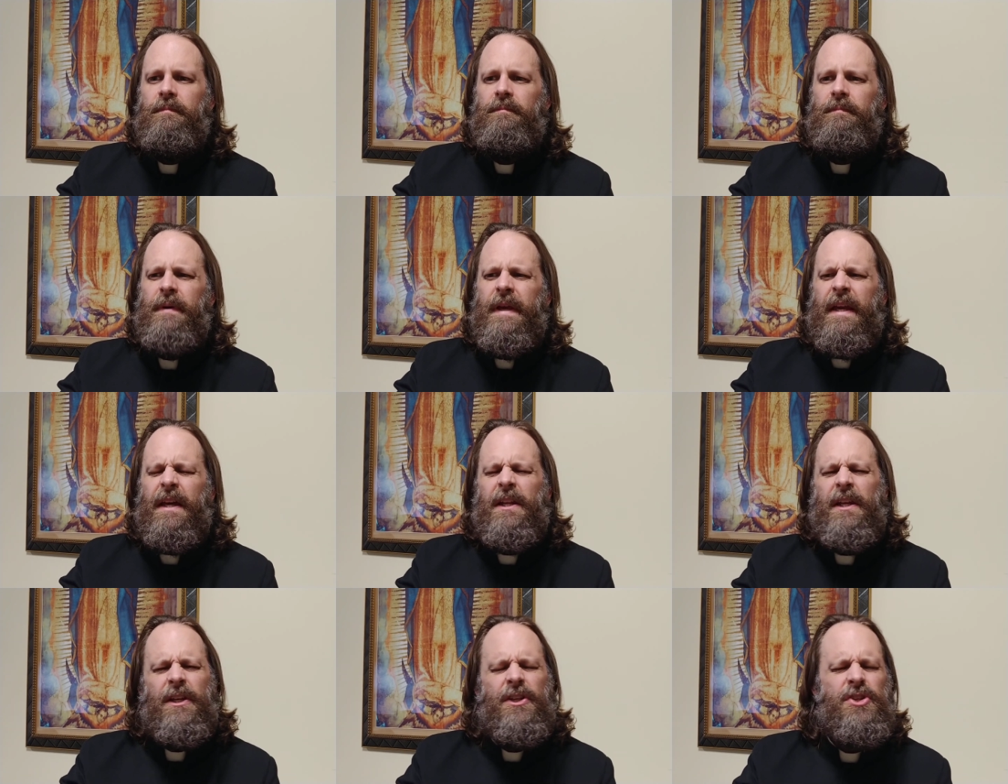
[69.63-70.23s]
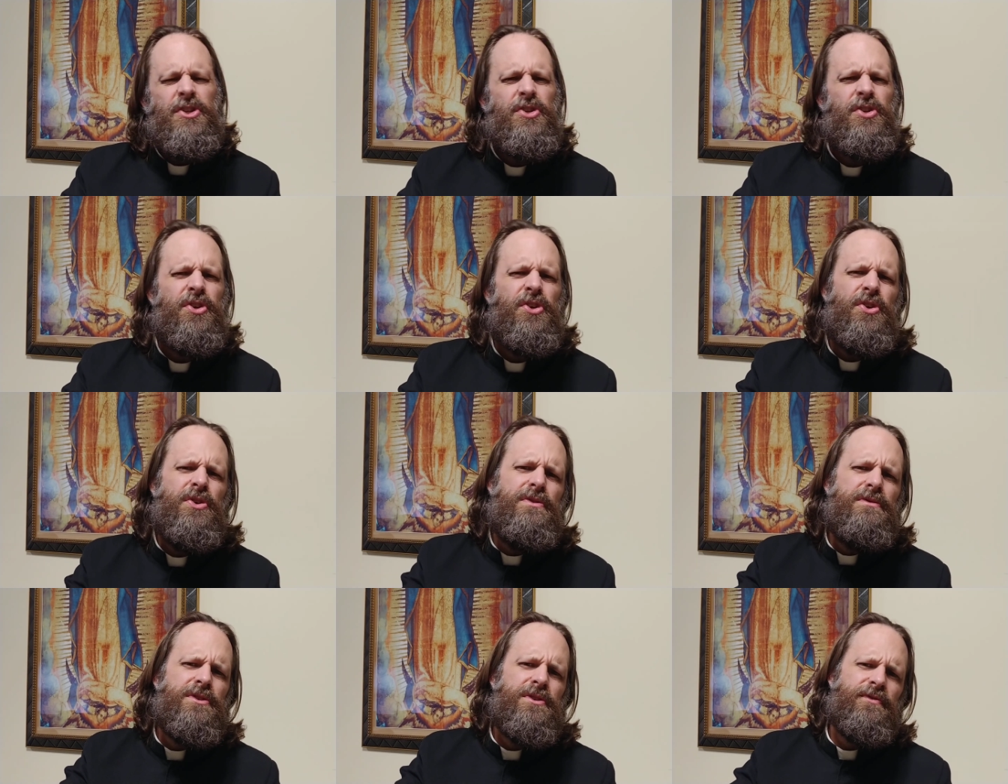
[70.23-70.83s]
be an
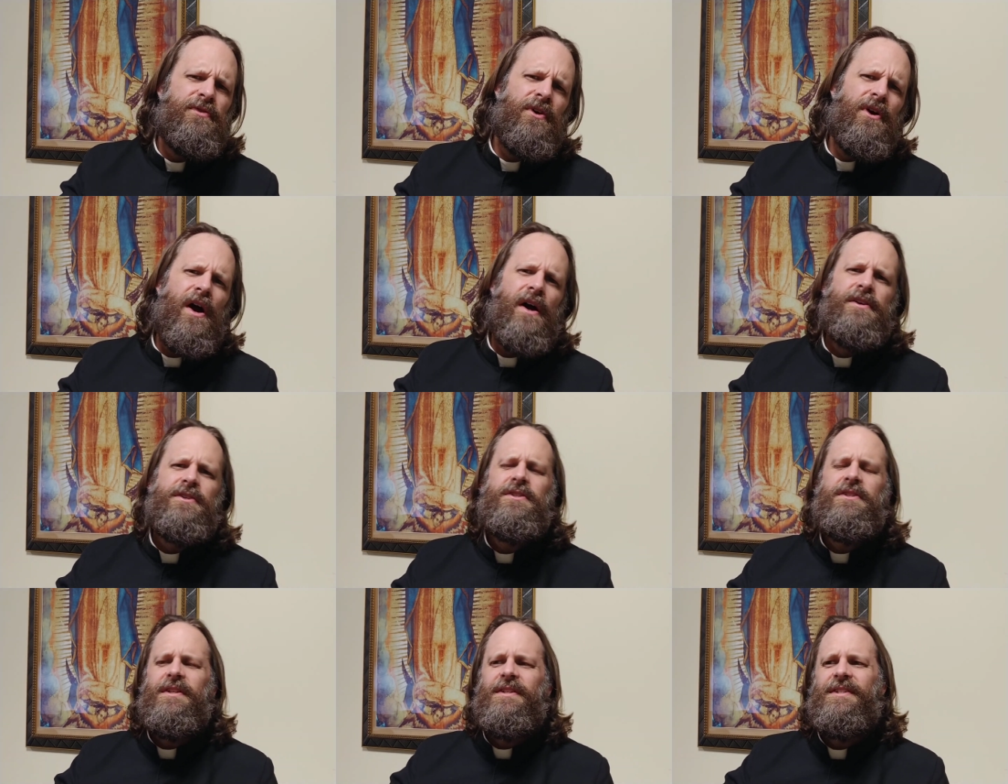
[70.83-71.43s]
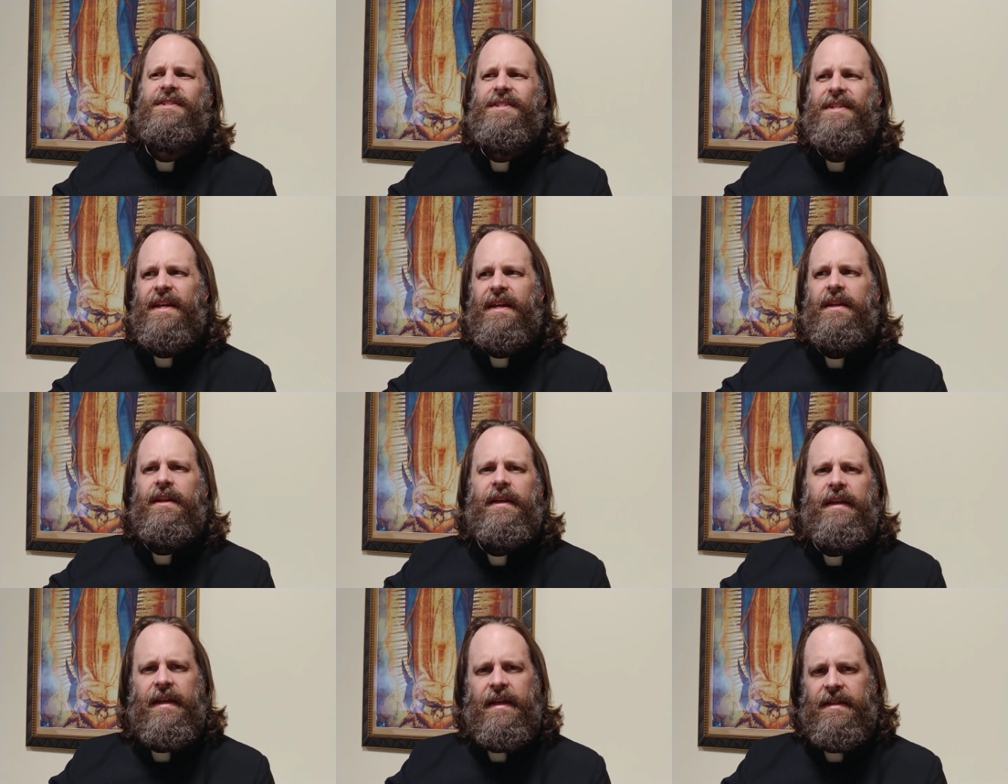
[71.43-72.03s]
excuse for us to
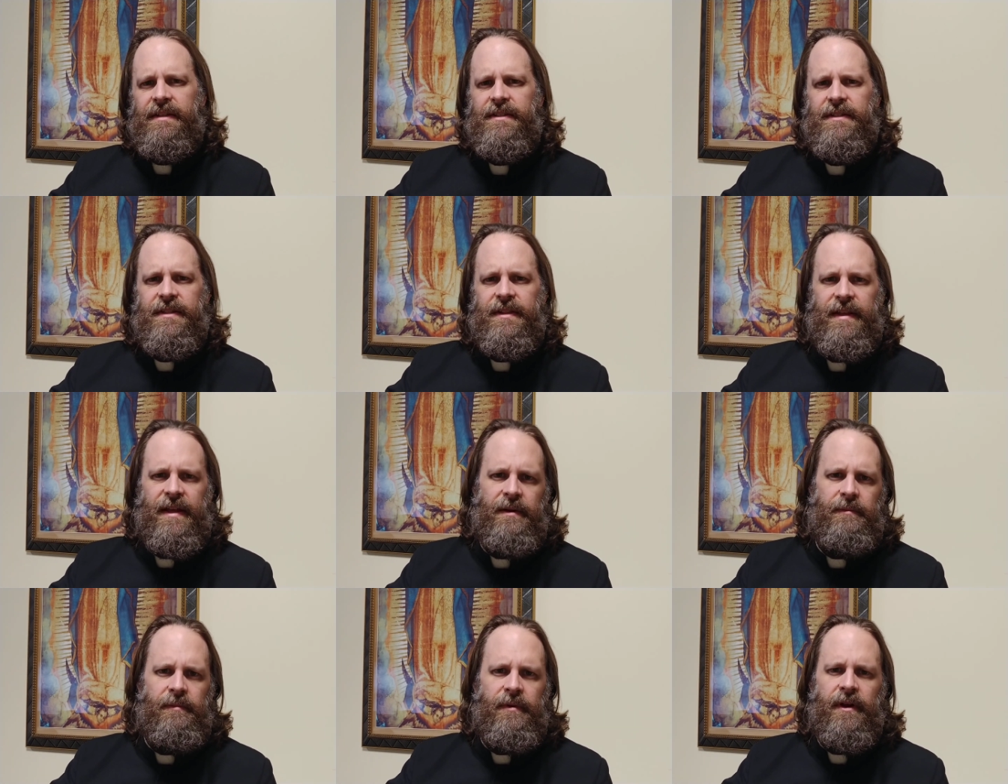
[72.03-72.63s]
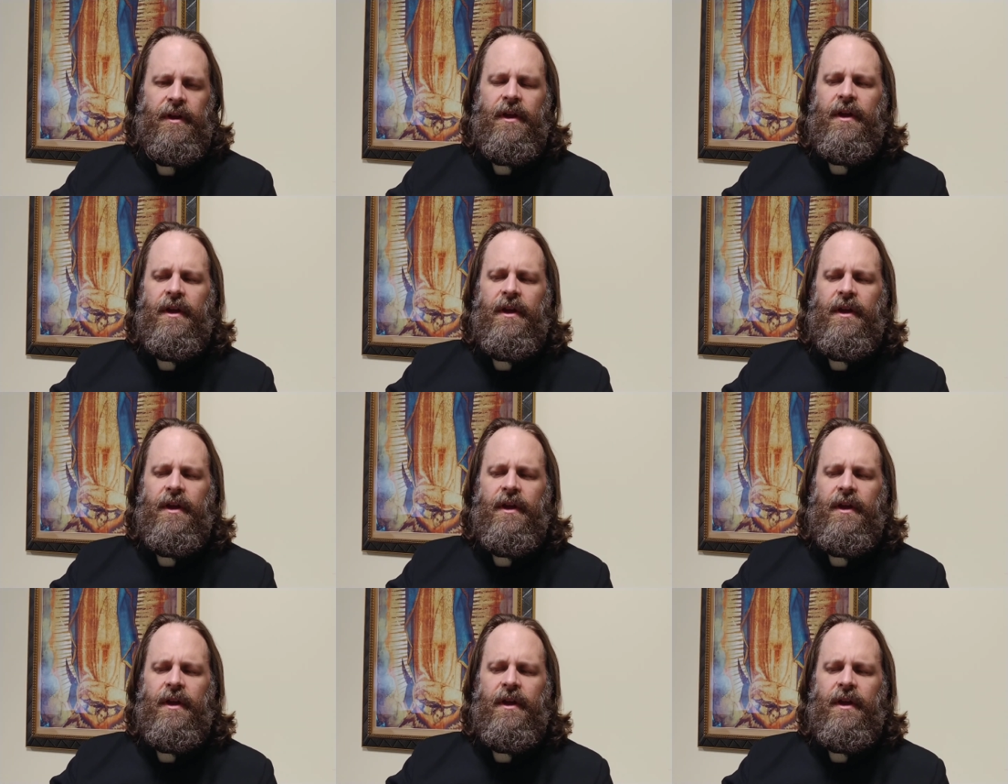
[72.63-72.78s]
sin against them.